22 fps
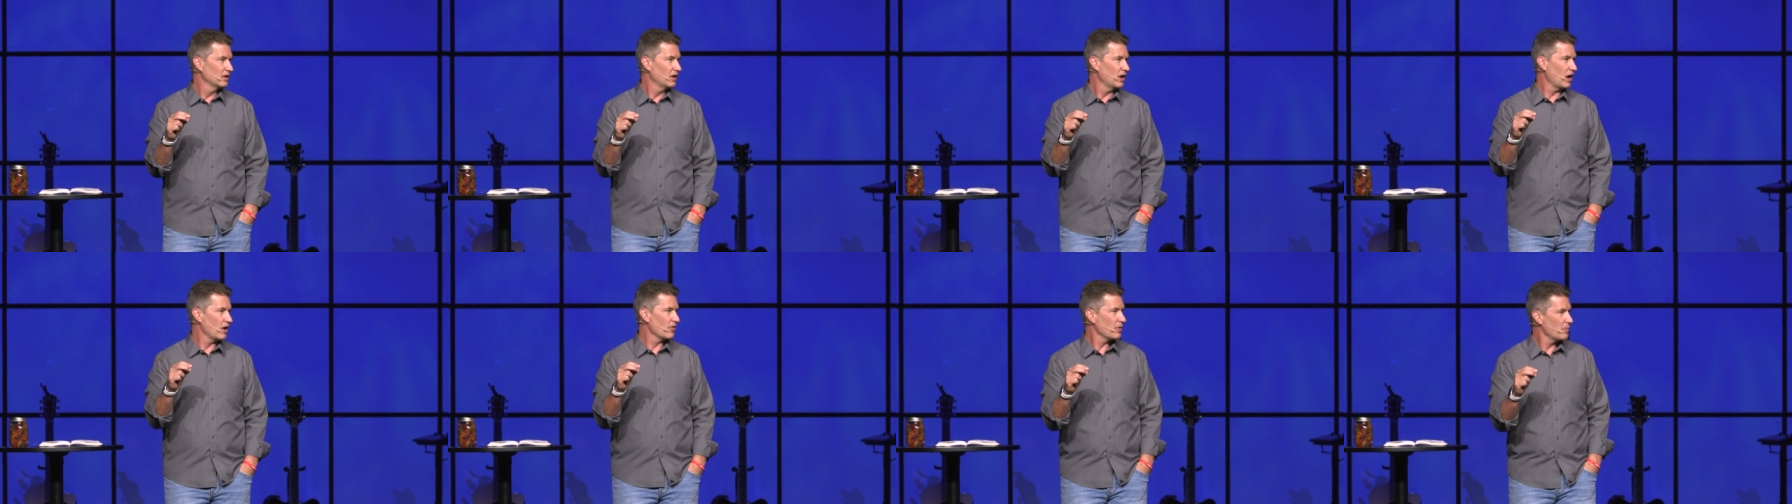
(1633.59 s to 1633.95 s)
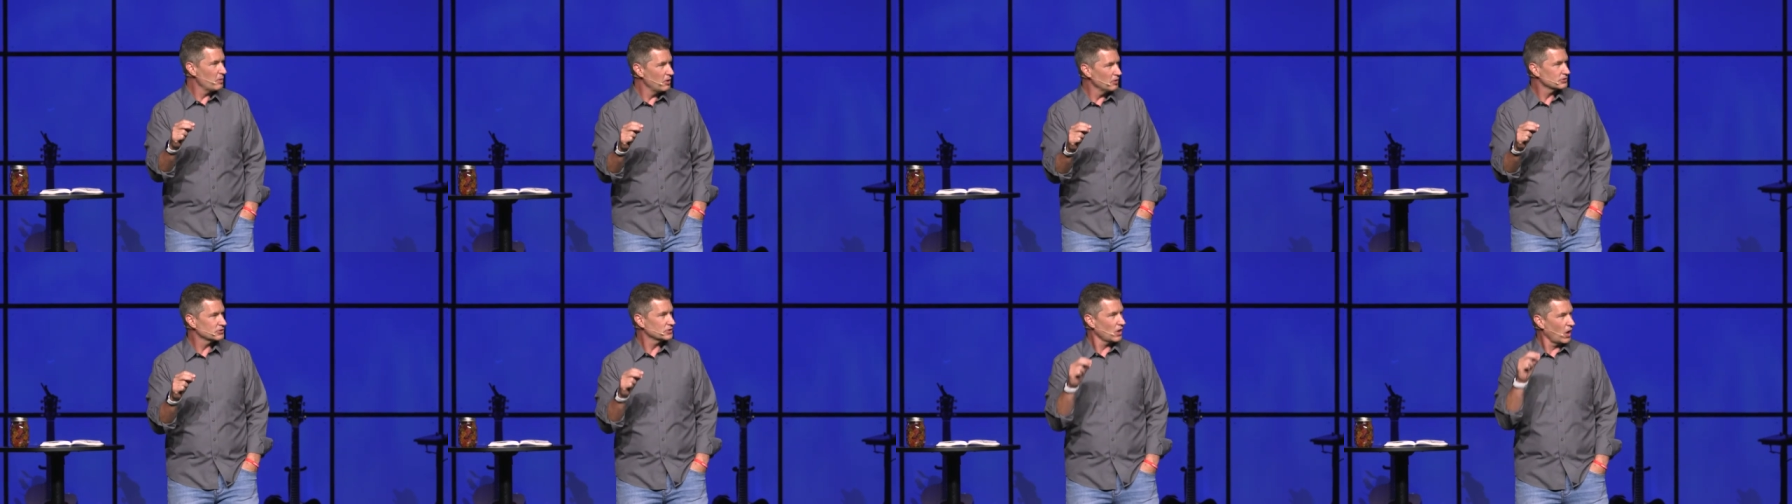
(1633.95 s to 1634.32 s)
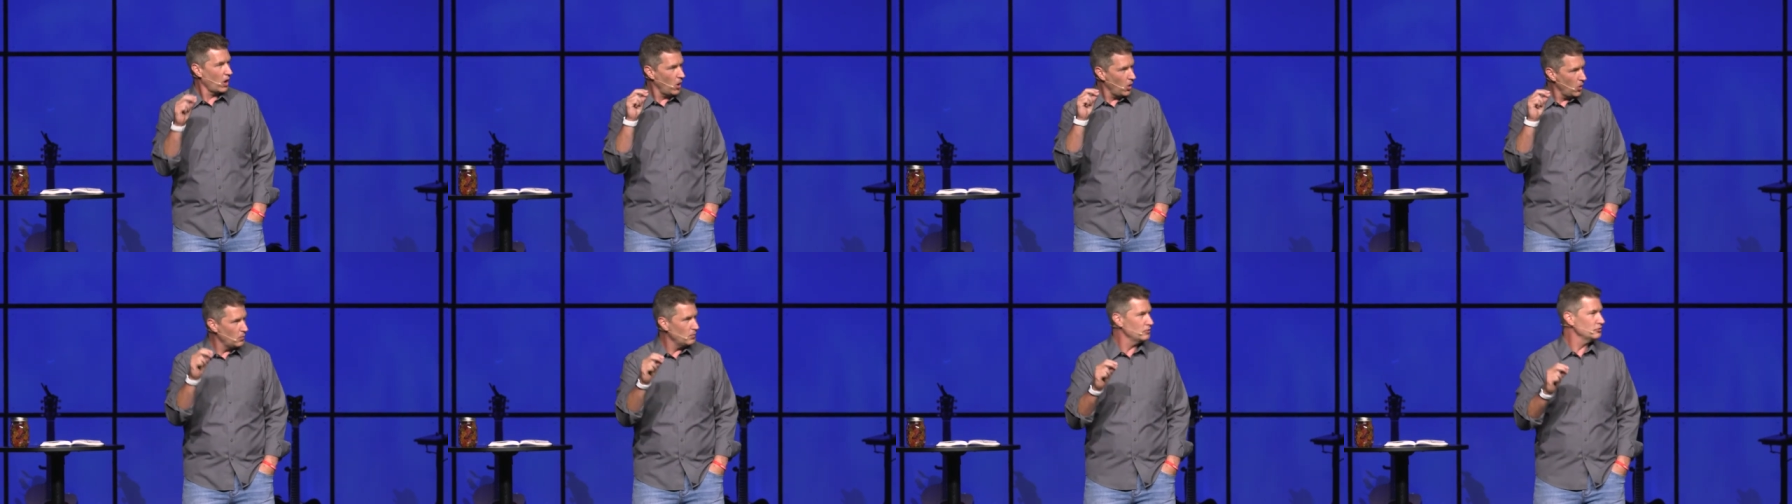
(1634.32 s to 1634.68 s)
are the most
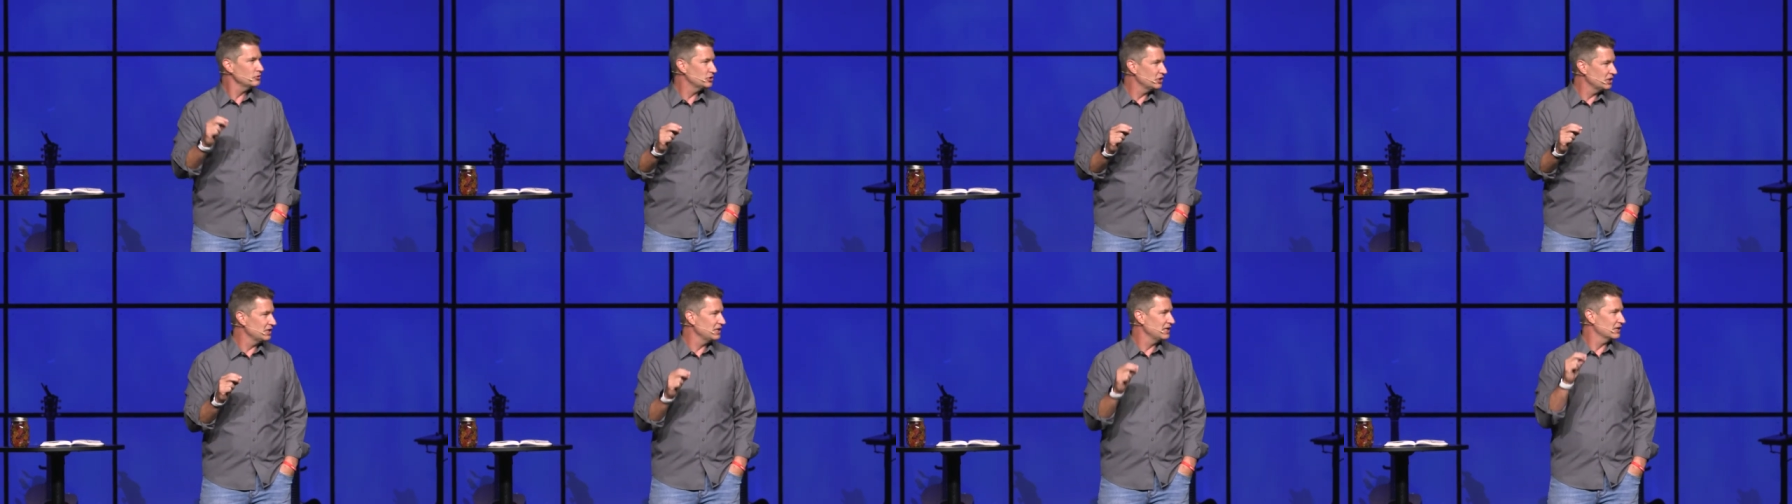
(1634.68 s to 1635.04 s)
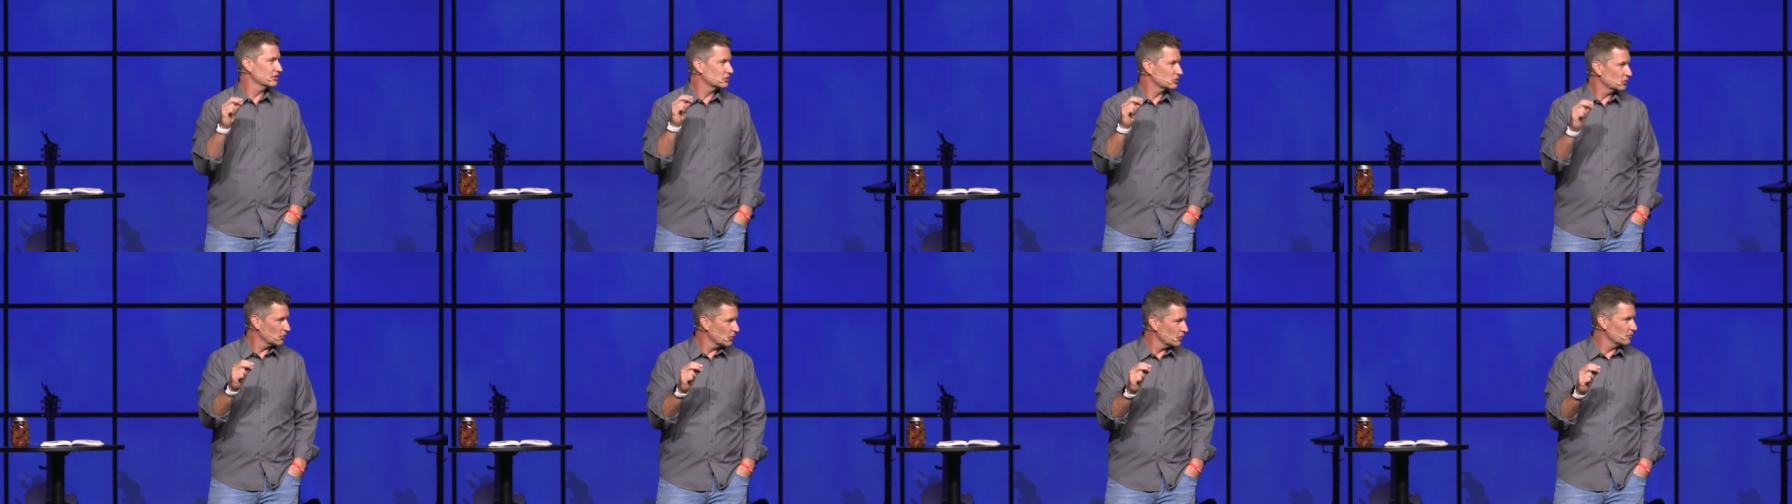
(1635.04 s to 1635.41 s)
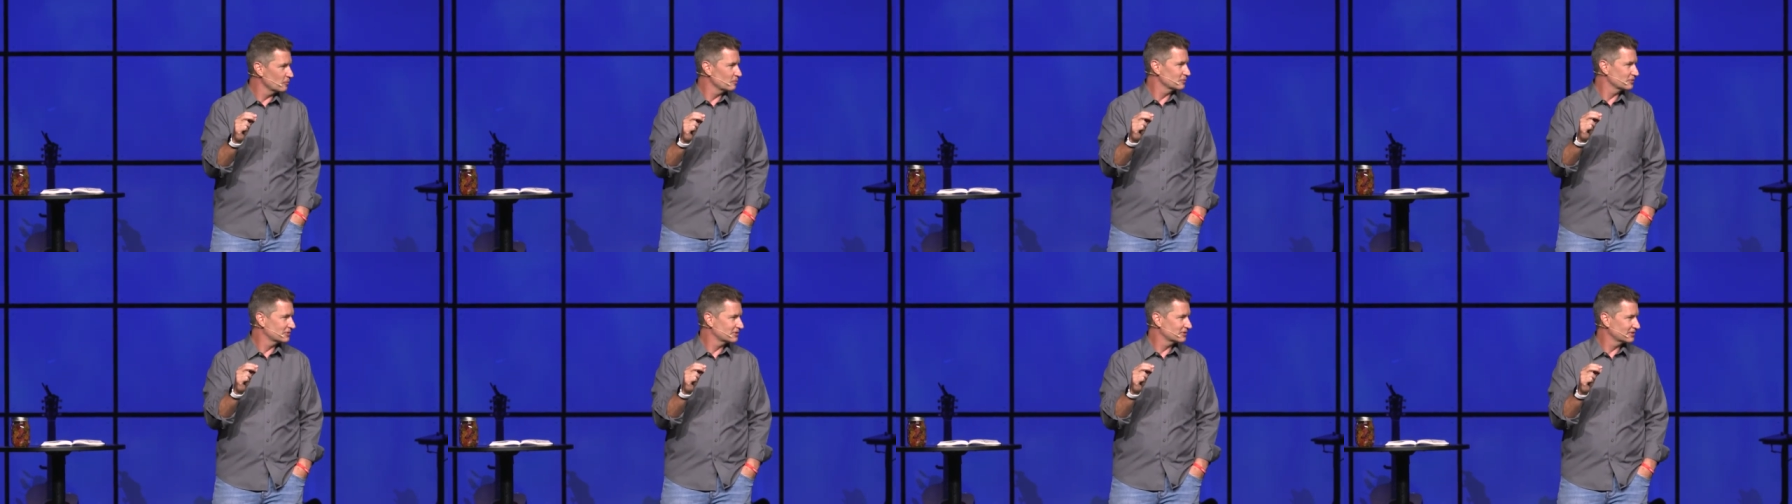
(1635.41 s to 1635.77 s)
homogeneous
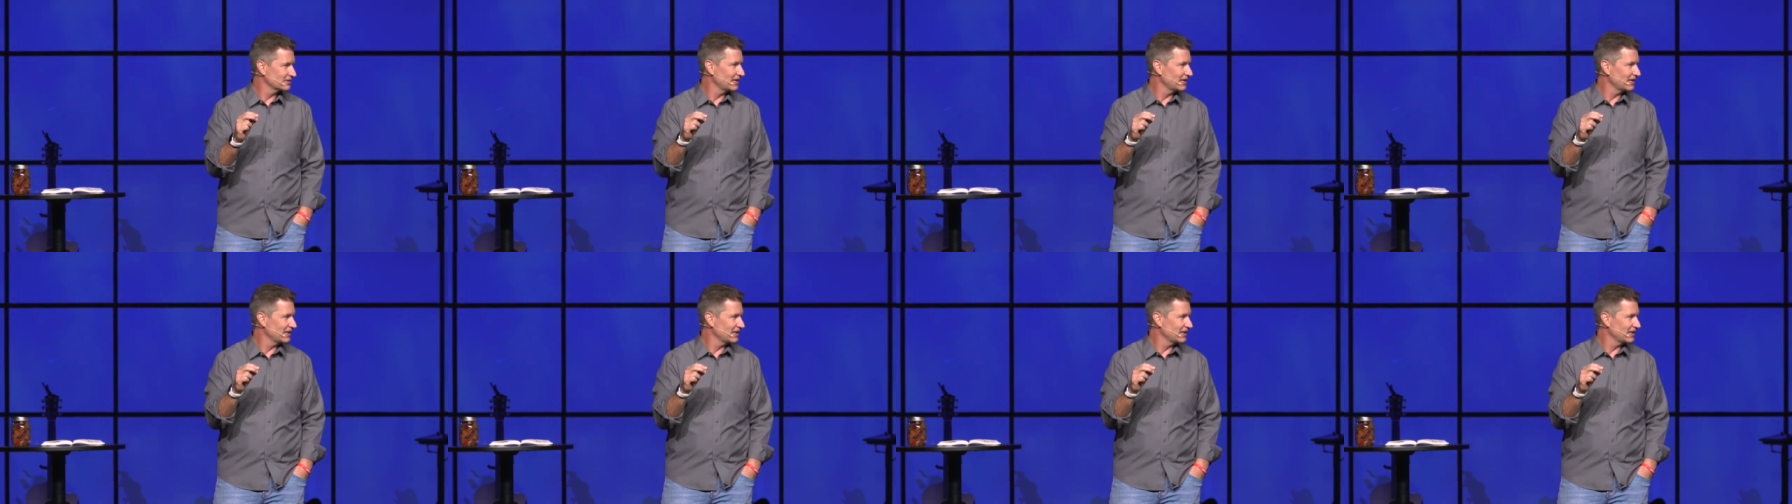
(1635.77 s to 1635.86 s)
groups